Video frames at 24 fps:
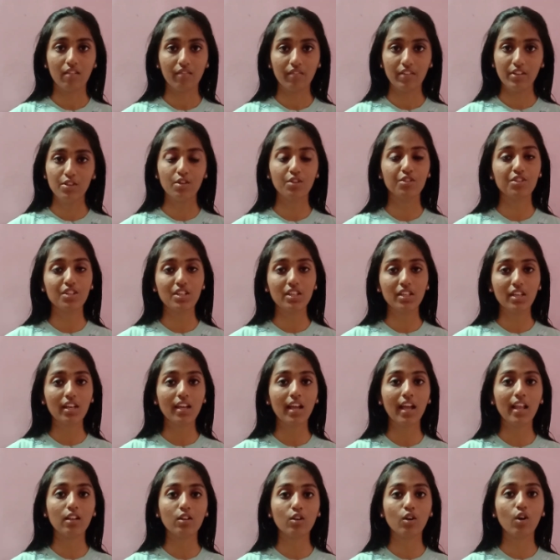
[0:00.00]
When you're drinking
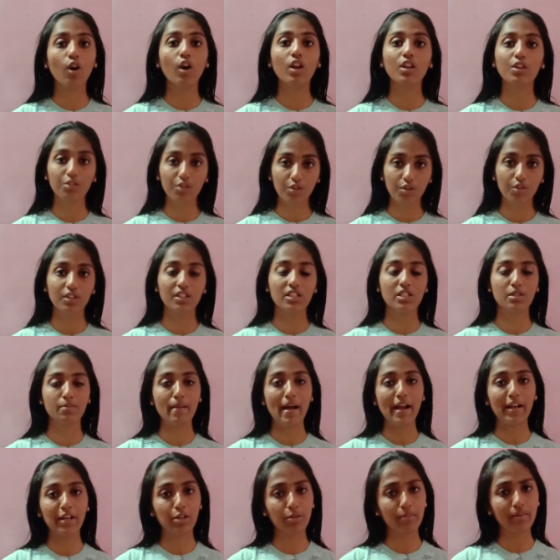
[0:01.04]
alcohol, you know it's
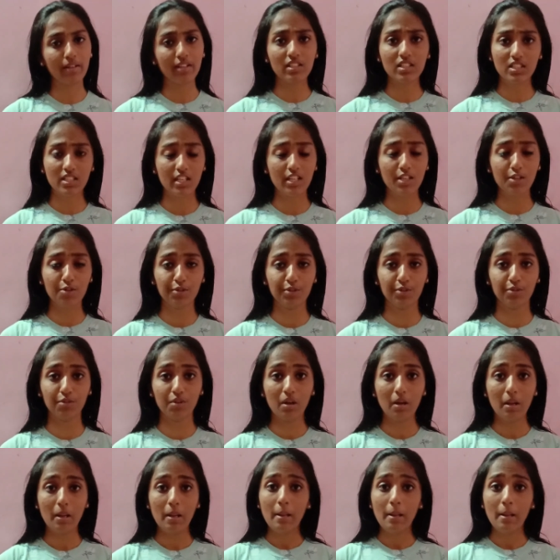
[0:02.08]
bad to me and still you do.